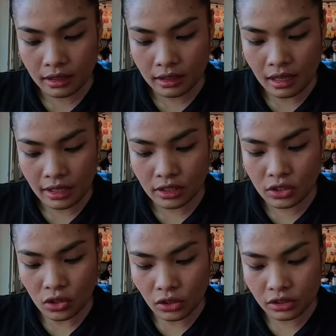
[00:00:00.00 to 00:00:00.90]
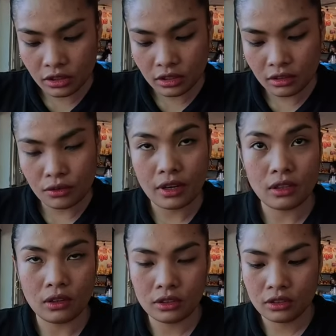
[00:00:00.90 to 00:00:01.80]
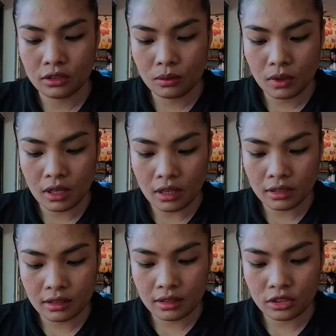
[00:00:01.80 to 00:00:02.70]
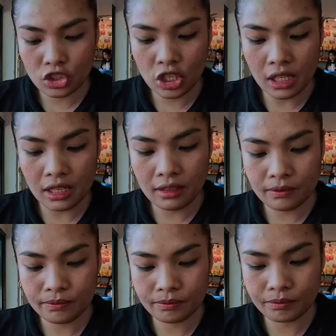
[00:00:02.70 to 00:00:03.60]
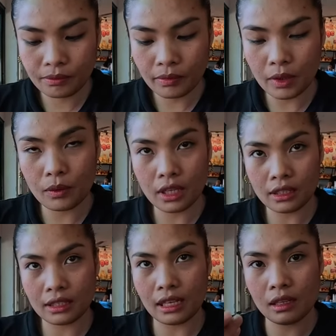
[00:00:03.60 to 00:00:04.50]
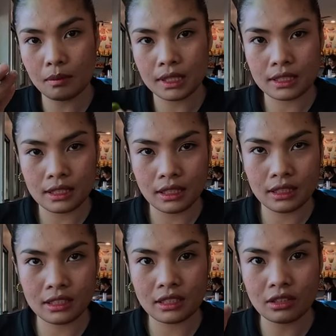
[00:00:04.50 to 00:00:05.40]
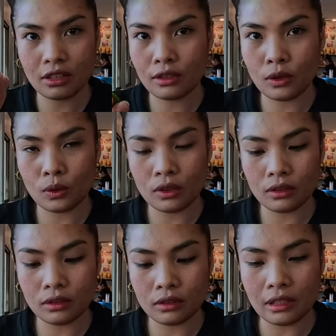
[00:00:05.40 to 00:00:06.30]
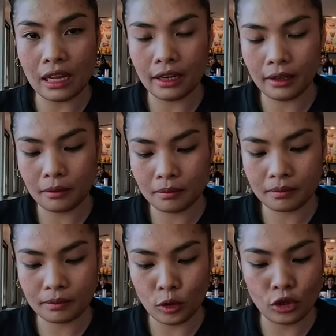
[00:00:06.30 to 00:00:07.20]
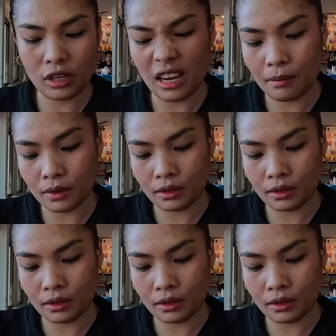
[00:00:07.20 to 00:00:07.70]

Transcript: diced onion, red onion. We got chili, and we got calamansi. This is our local lime or lemon.